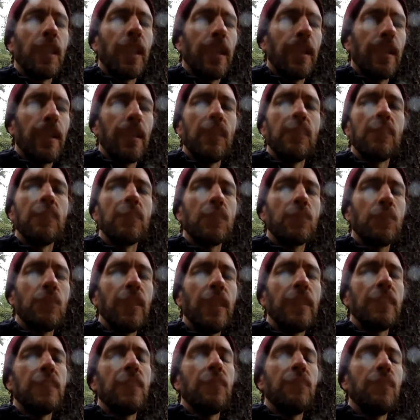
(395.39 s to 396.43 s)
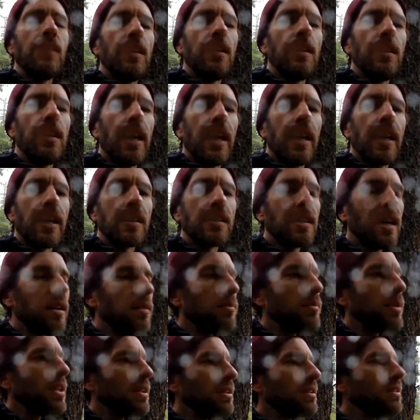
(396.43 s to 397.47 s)
and creativity and
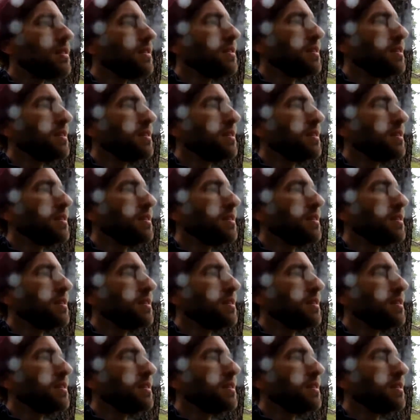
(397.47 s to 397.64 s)
excitement.